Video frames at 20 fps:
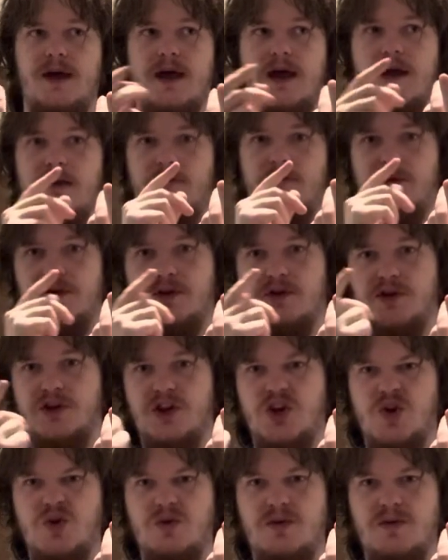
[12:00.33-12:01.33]
And what they're
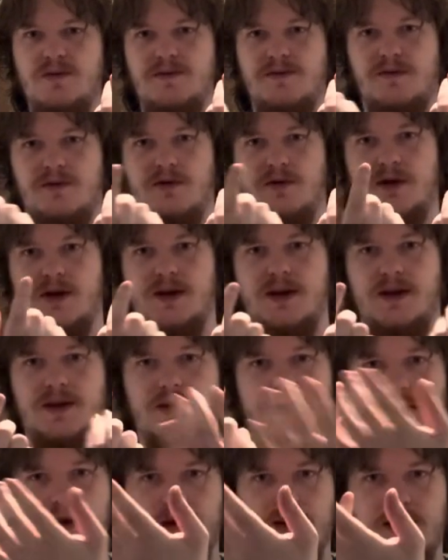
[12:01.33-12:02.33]
used for
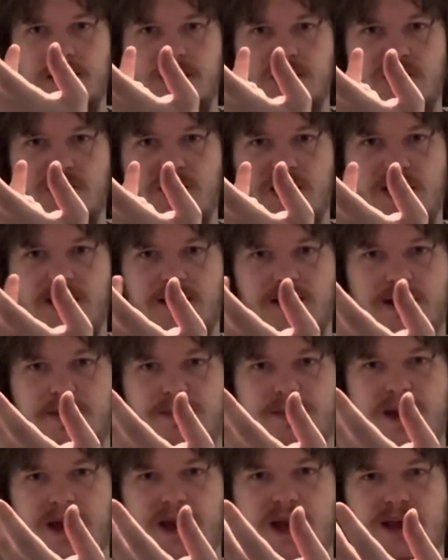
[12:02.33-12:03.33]
is to create a
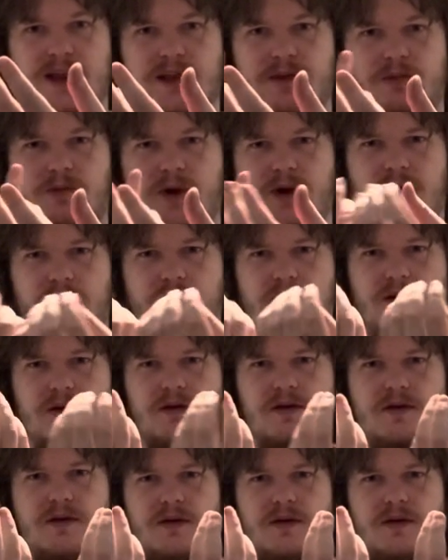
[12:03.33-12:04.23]
space where,